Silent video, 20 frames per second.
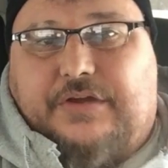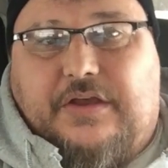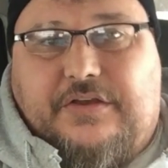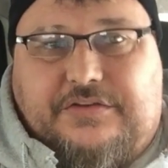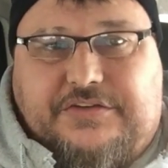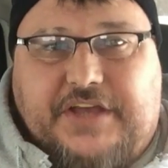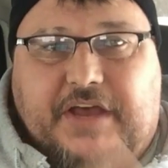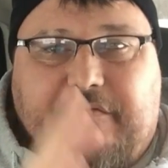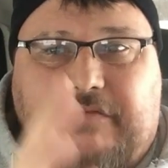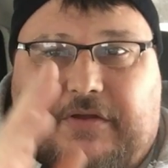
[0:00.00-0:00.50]
uh,
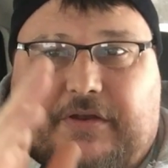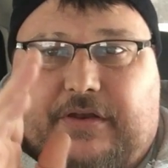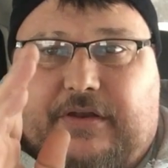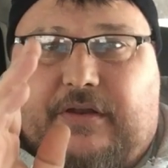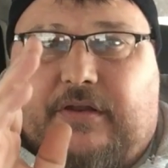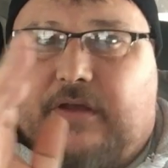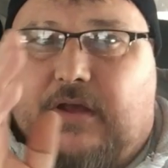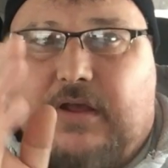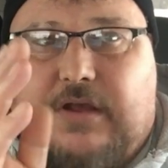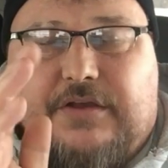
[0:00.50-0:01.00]
seven
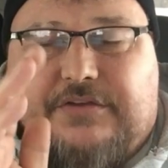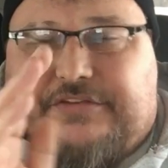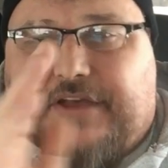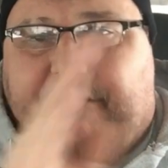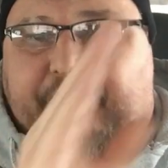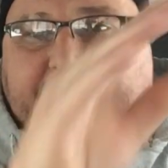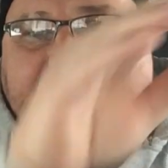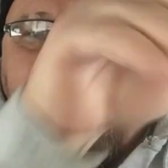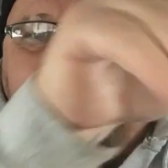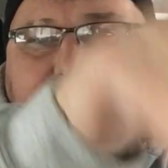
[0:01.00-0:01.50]

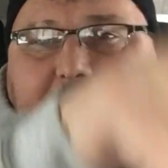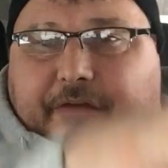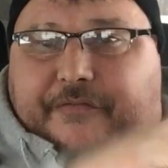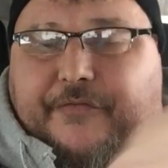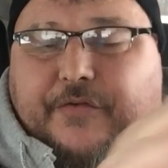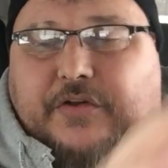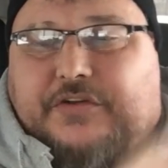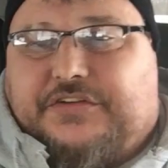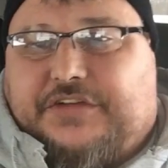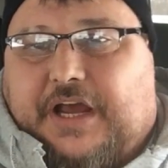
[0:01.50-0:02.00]
seven and a half
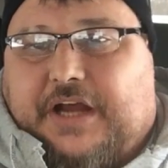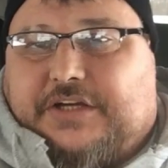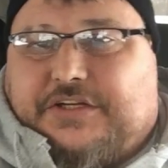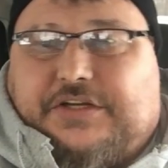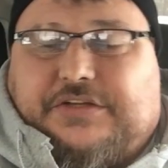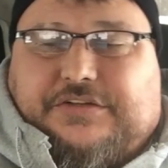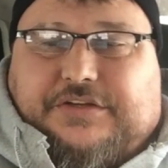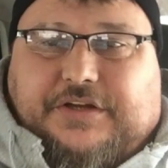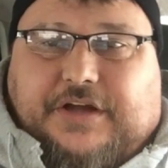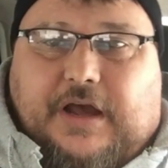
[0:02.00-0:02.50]
foot
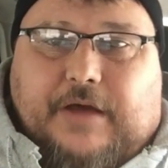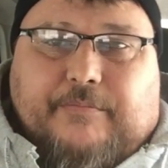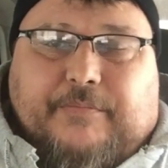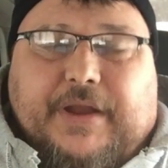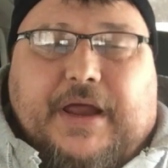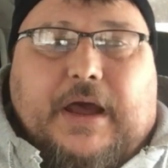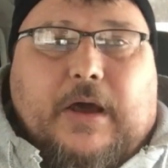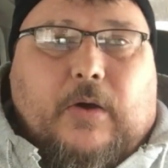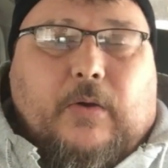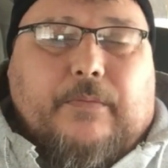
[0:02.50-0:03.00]
sections to come
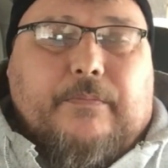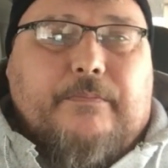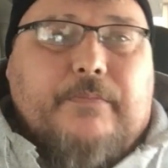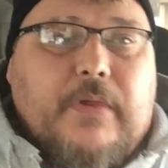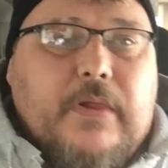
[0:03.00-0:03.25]
down.